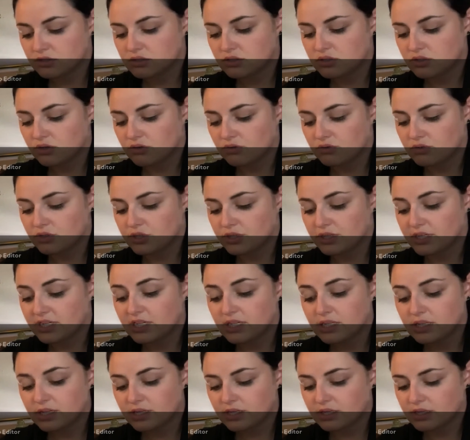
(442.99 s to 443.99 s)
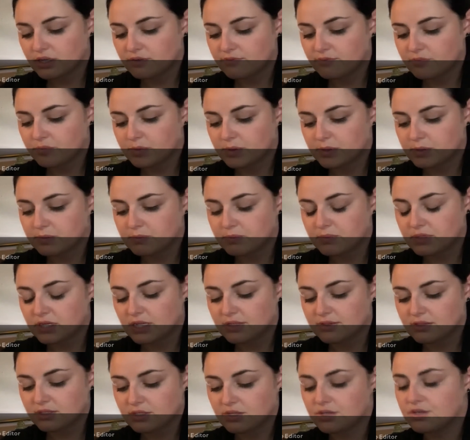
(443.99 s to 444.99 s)
So you're eating enough, but
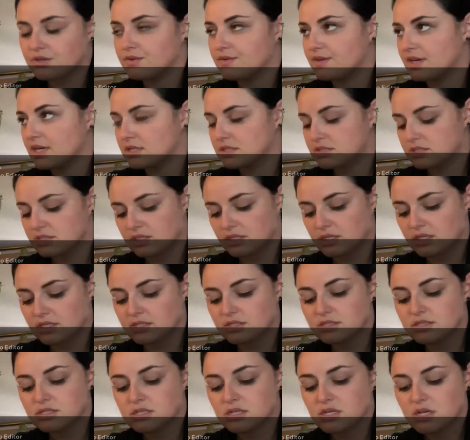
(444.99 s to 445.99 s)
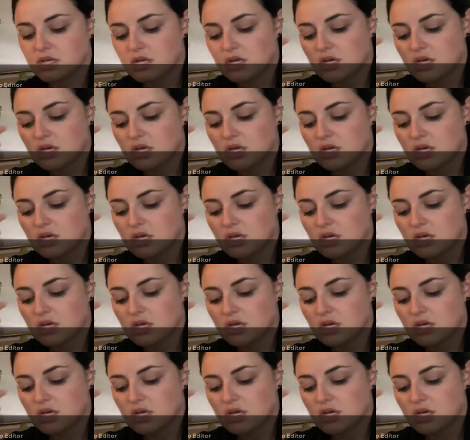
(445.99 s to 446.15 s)
not the correct things.